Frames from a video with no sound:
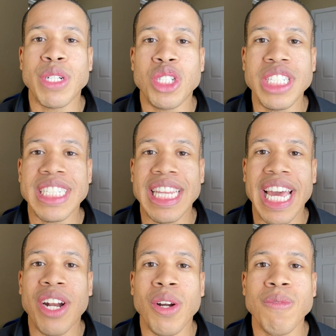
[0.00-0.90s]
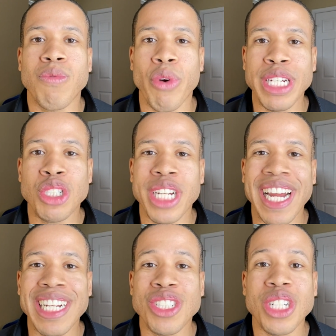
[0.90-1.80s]
when she said that, her voice
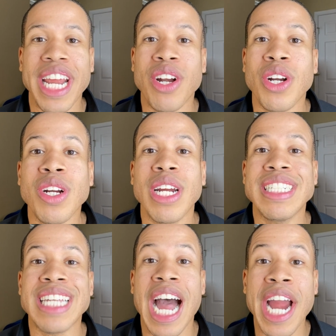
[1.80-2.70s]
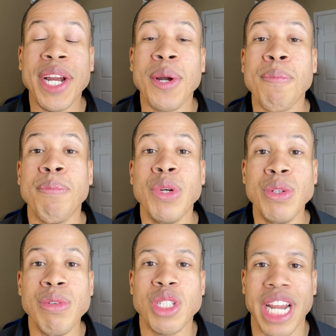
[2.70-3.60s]
changed and her entire
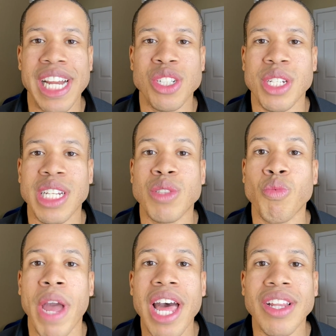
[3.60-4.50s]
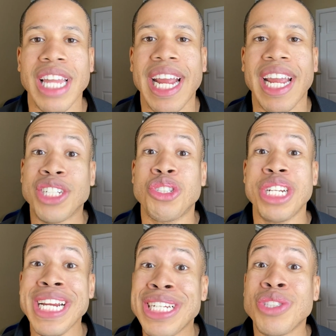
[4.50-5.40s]
mood changed as well. Like,
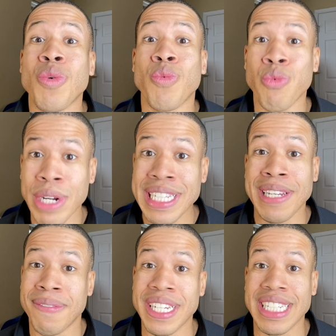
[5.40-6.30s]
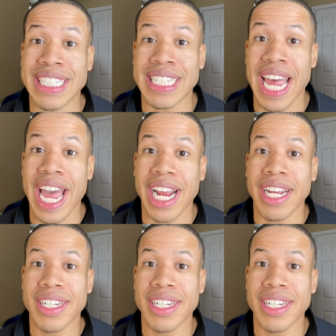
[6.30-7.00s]
she is really feeling Zac.